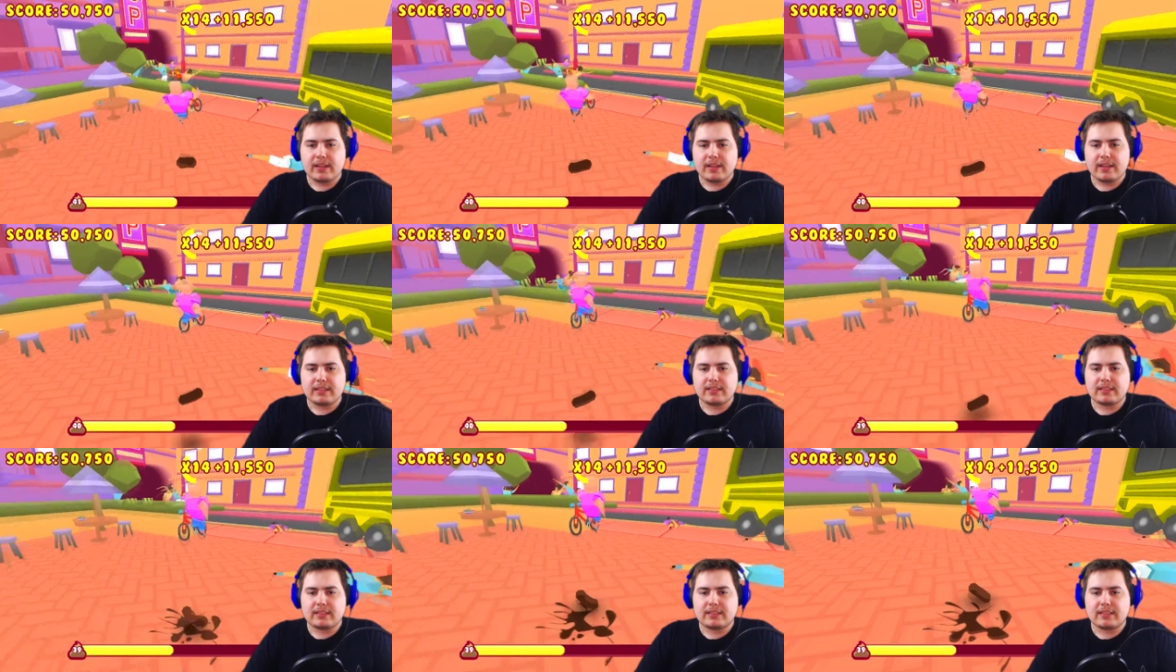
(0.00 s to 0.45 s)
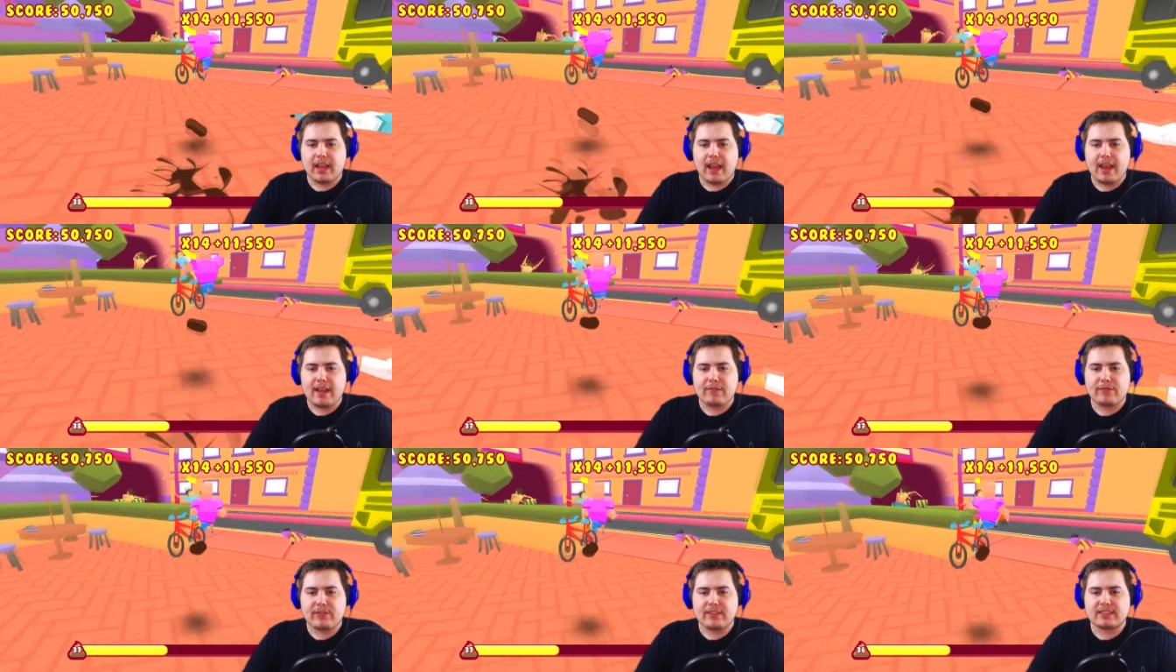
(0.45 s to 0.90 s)
It's
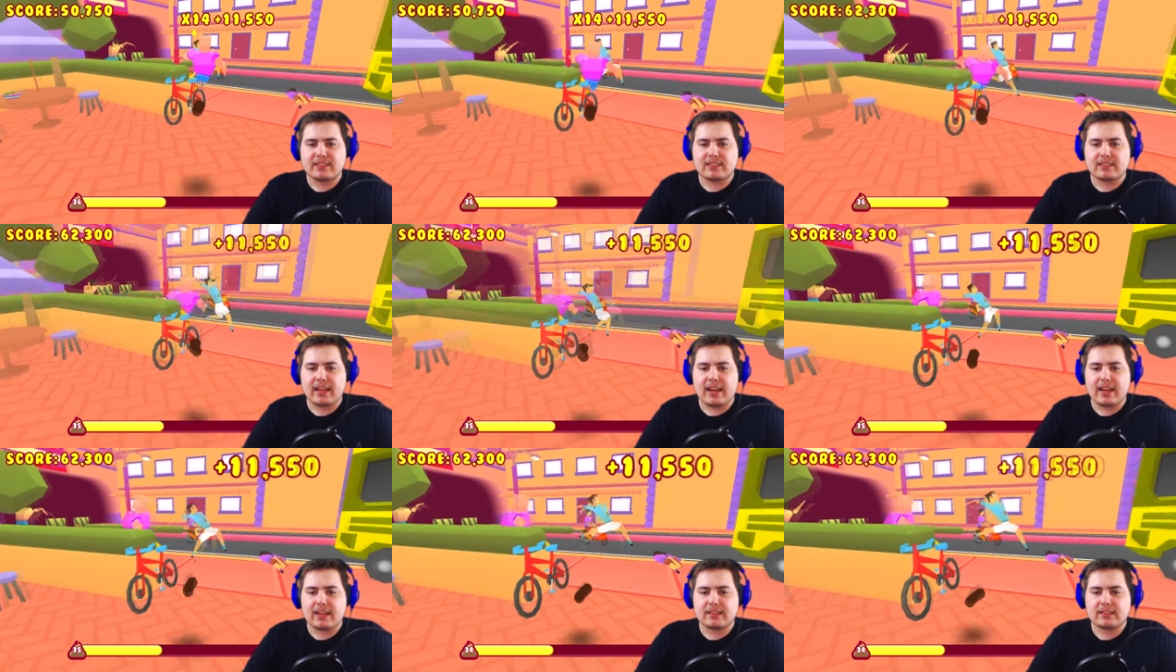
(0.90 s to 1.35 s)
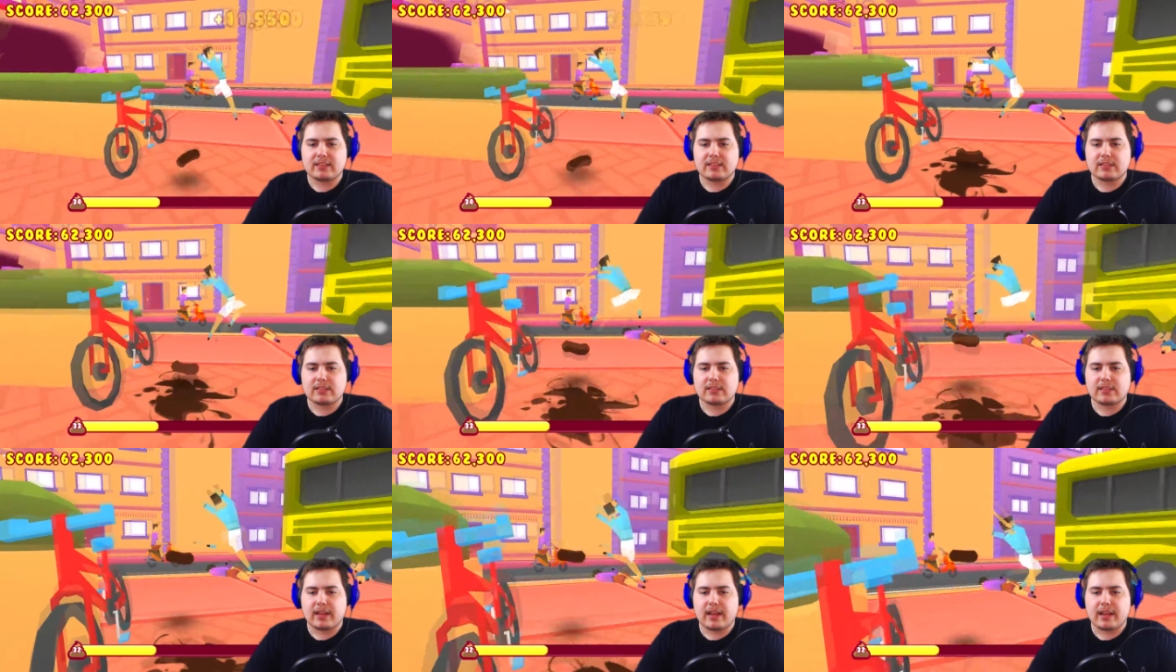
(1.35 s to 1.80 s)
safe. It's sanit
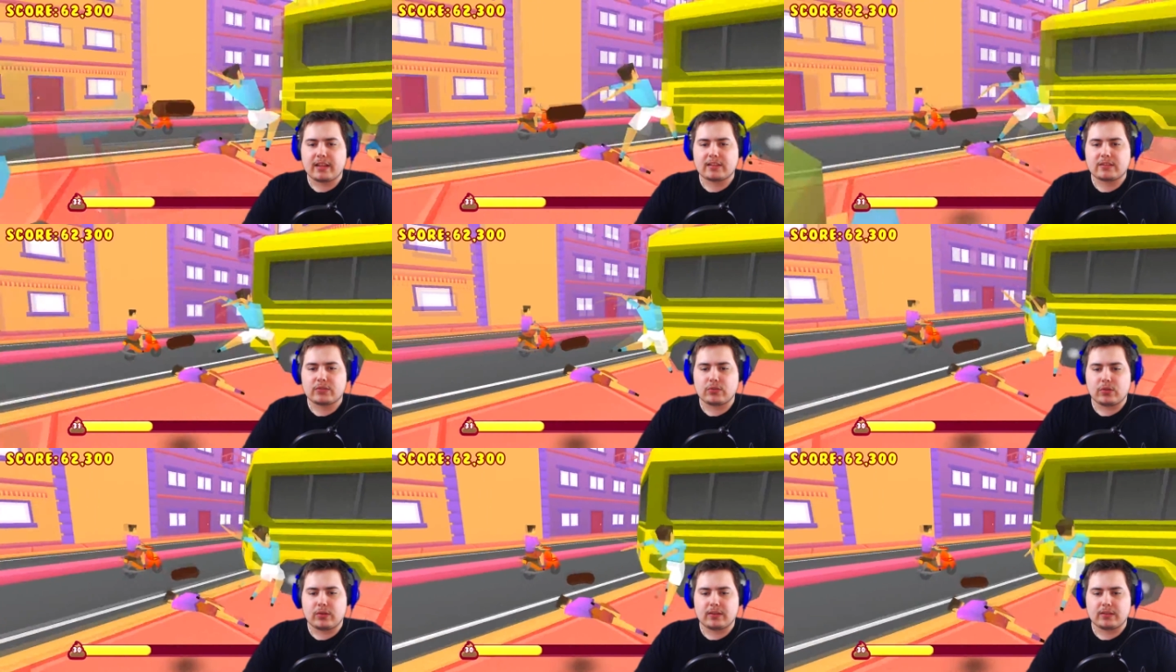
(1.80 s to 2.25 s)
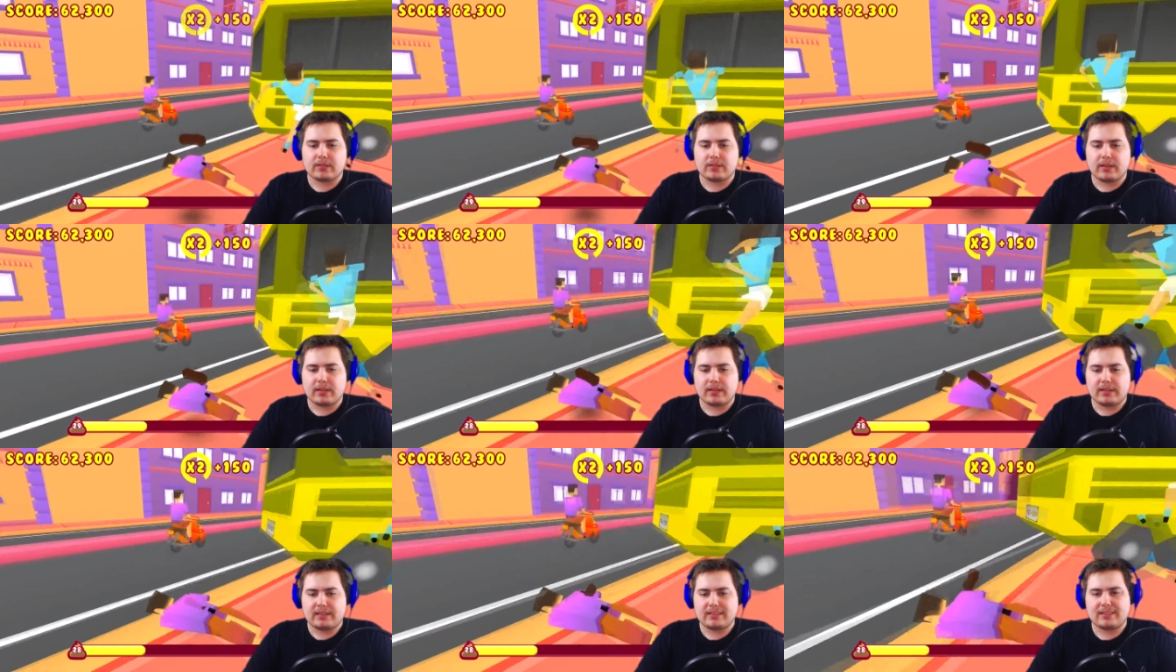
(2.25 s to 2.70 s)
san sort of
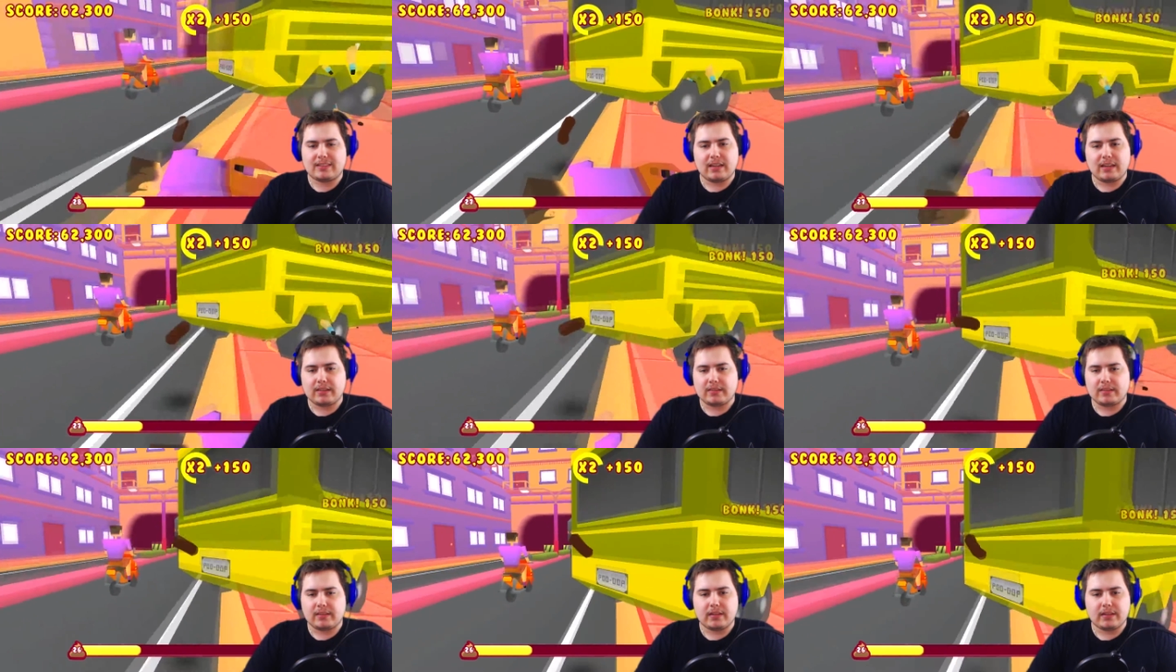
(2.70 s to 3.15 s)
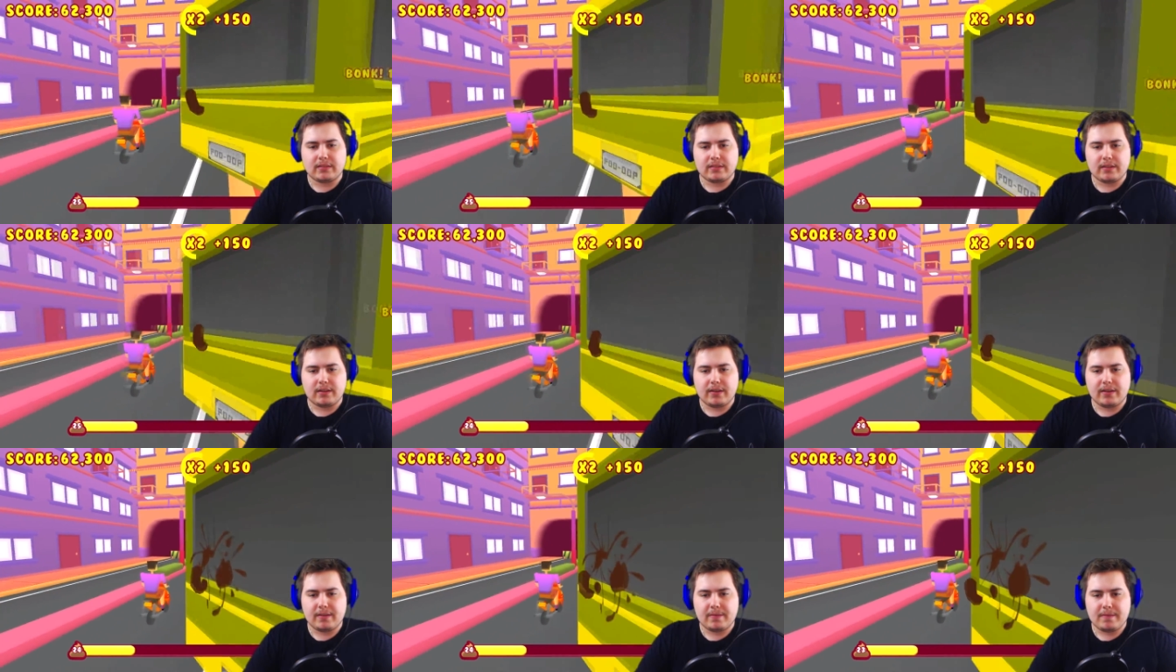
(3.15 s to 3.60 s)
san it's not
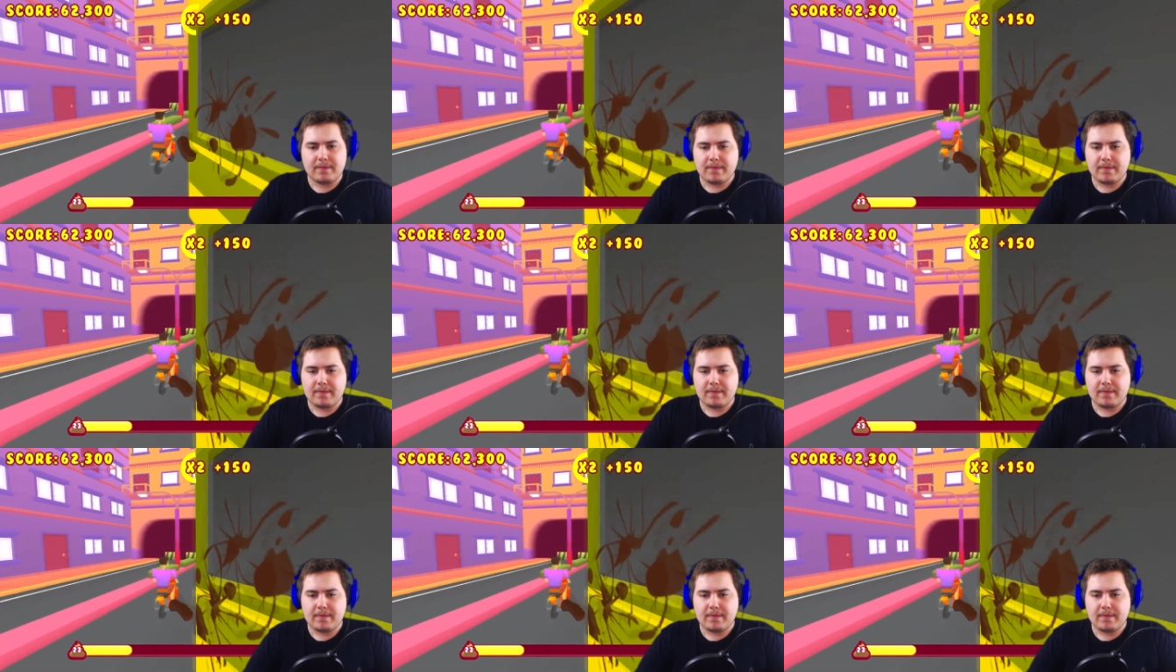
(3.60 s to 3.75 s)
sanitary.